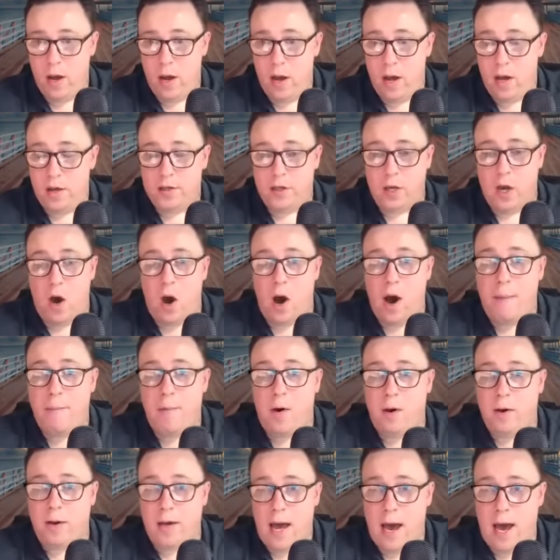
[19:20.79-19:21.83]
So I'm
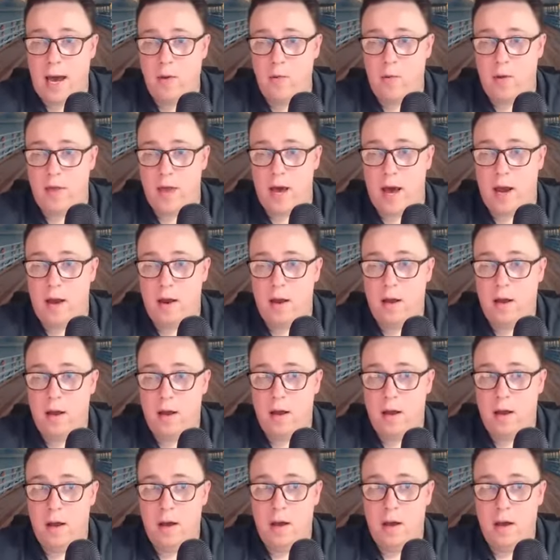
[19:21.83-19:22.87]
okay with that,
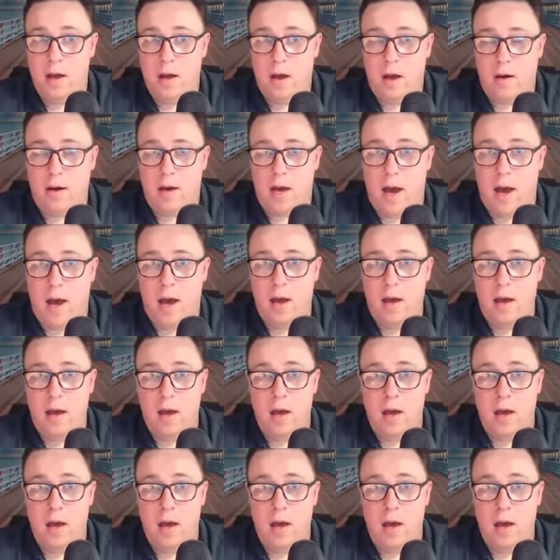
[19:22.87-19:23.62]
okay?